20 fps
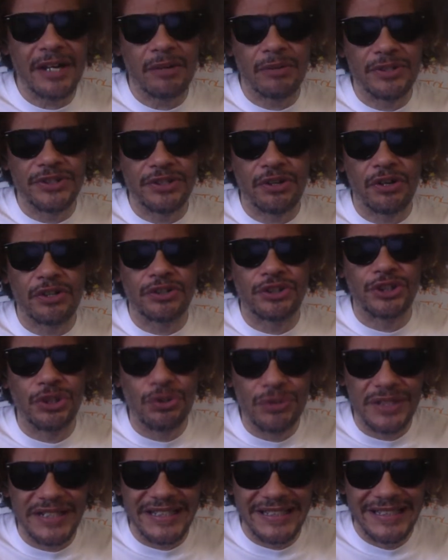was your
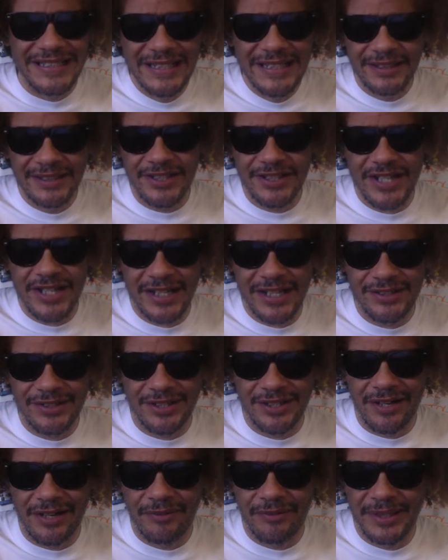duty to change the
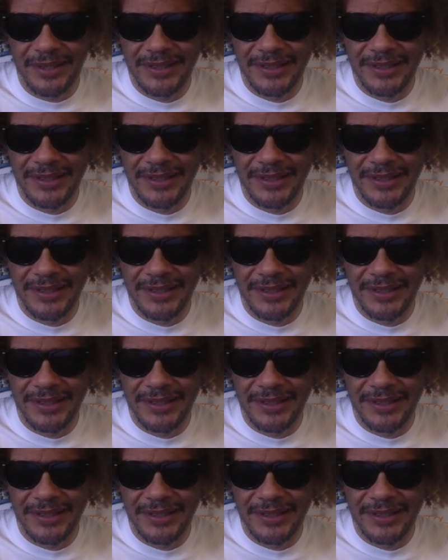government.